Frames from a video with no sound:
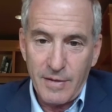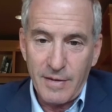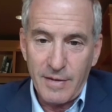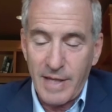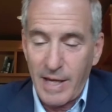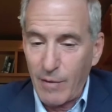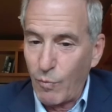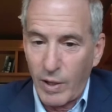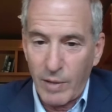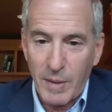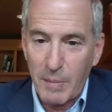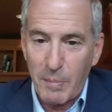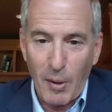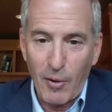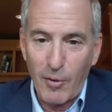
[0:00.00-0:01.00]
that one of
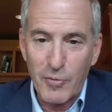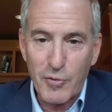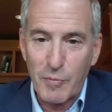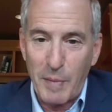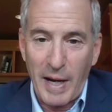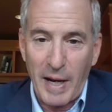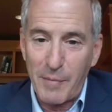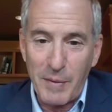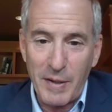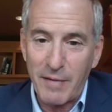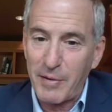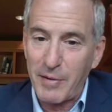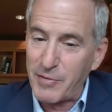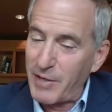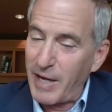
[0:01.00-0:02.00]
my partners reminded me
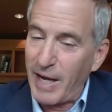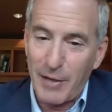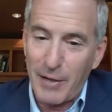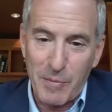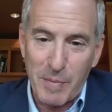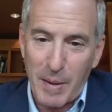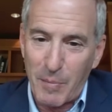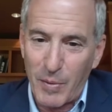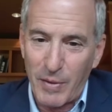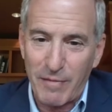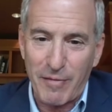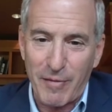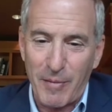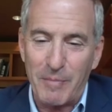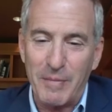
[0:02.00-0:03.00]
of, because I didn't remember
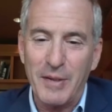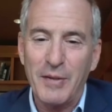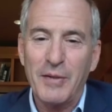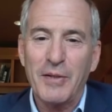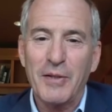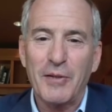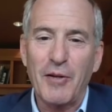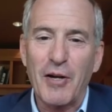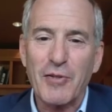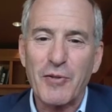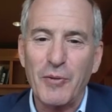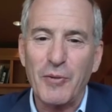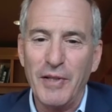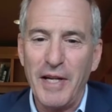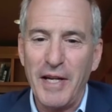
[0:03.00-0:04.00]
it from law
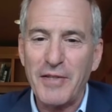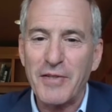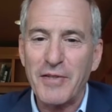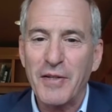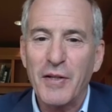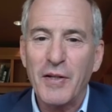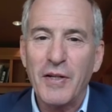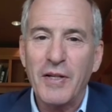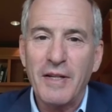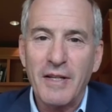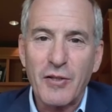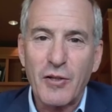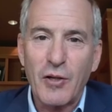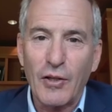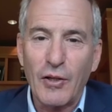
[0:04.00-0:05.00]
school days.
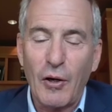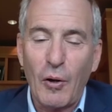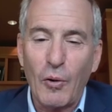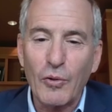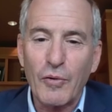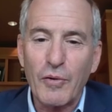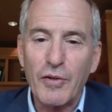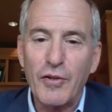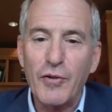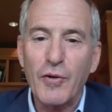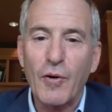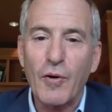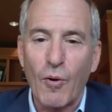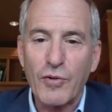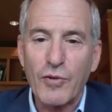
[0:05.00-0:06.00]
It's called the holder in due
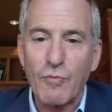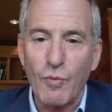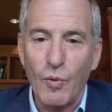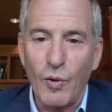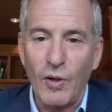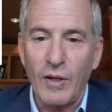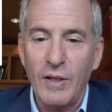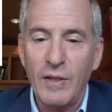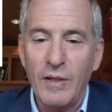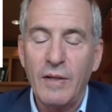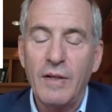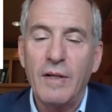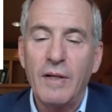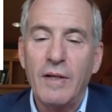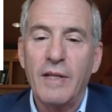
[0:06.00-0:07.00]
course rule.
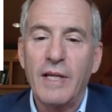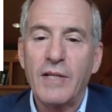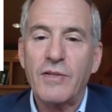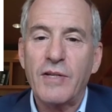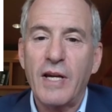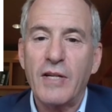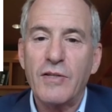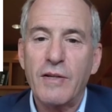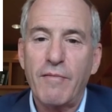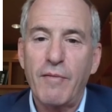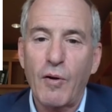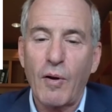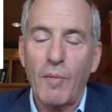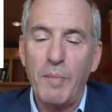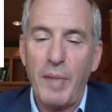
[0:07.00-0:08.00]
That says if
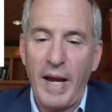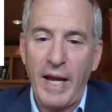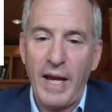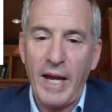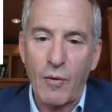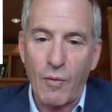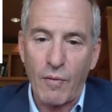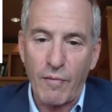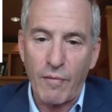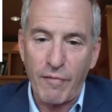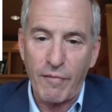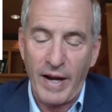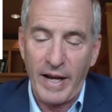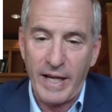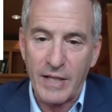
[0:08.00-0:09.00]
you're a bank or a
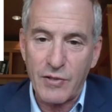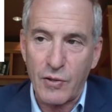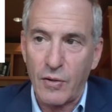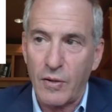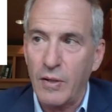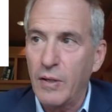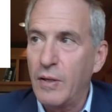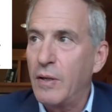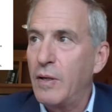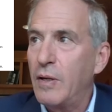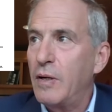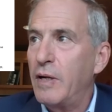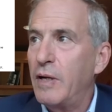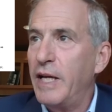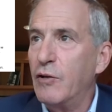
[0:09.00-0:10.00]
financer
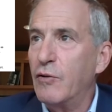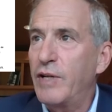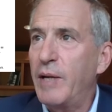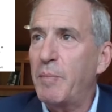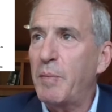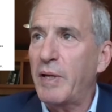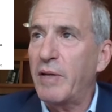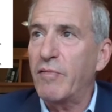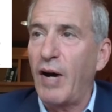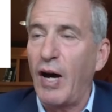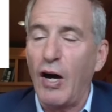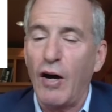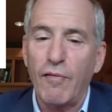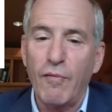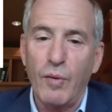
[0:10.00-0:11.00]
and you're deeply
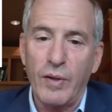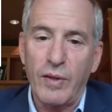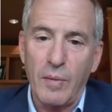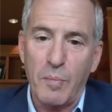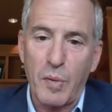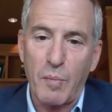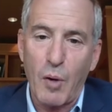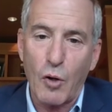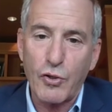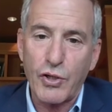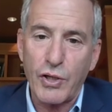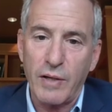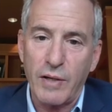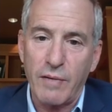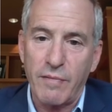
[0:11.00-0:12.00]
involved with the
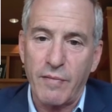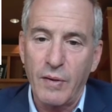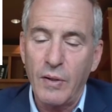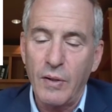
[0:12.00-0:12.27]
promotion of